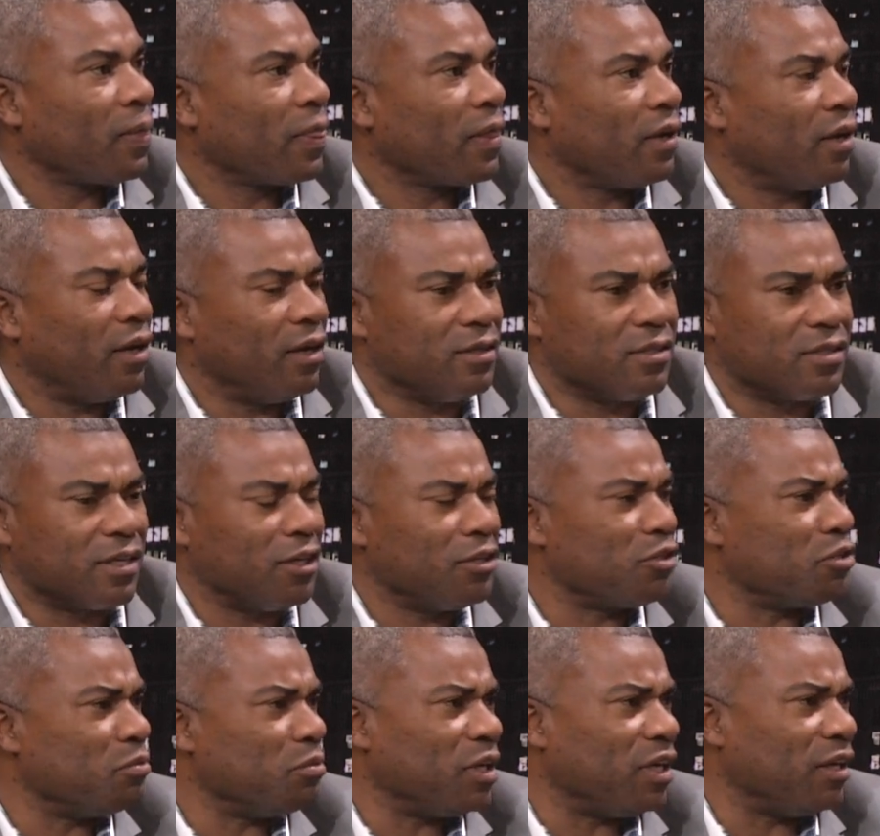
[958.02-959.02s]
and said
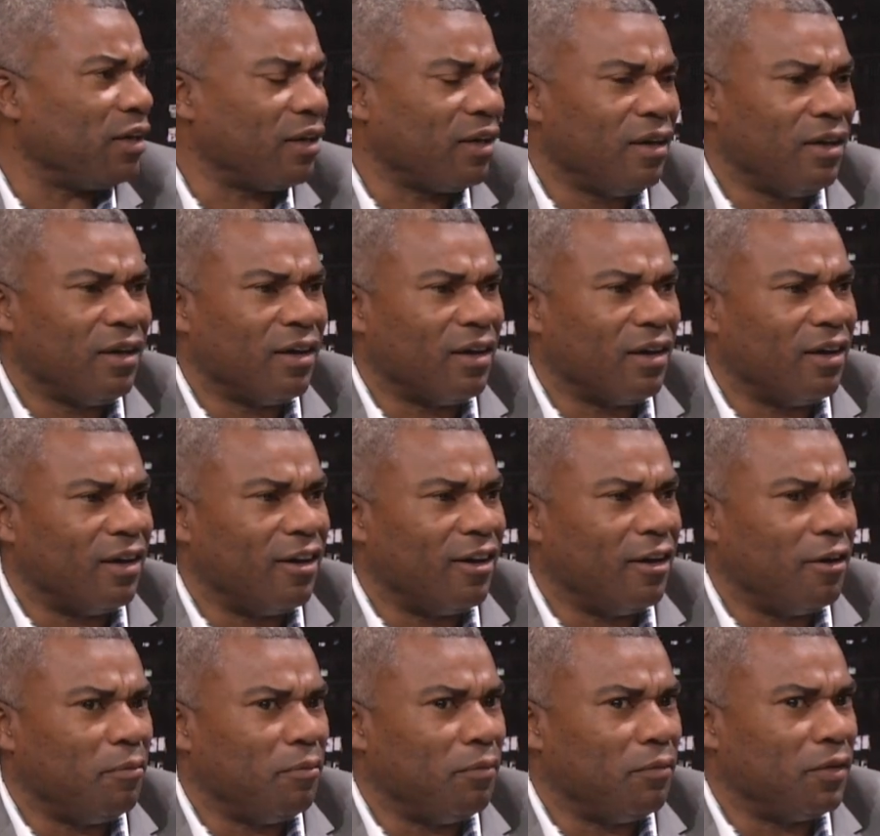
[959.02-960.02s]
to me,
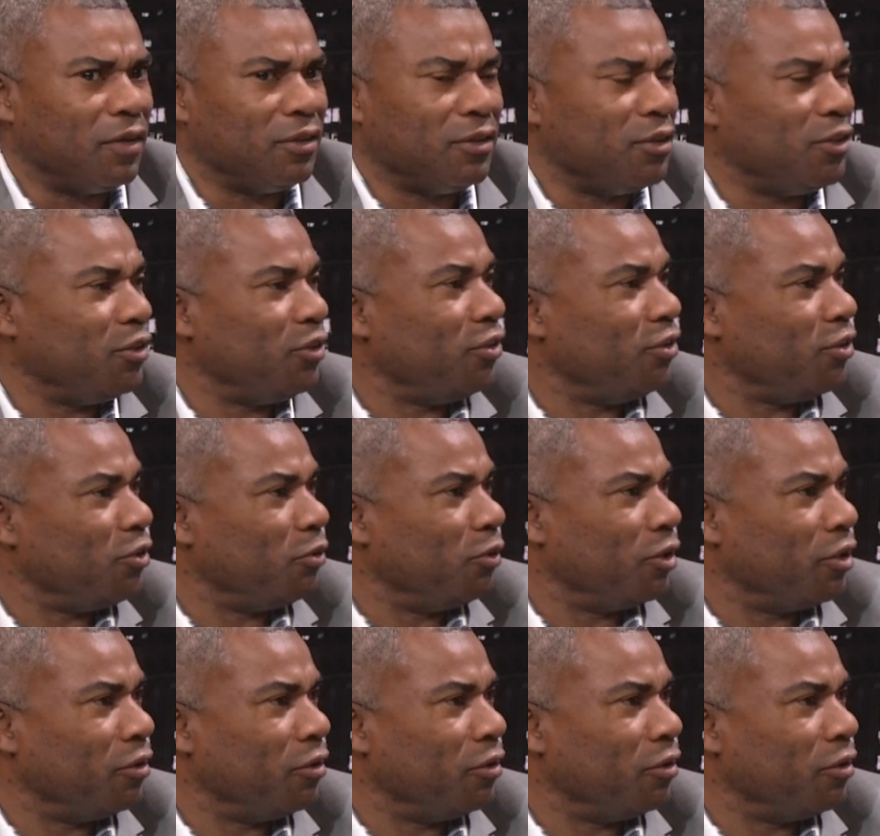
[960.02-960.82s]
do you want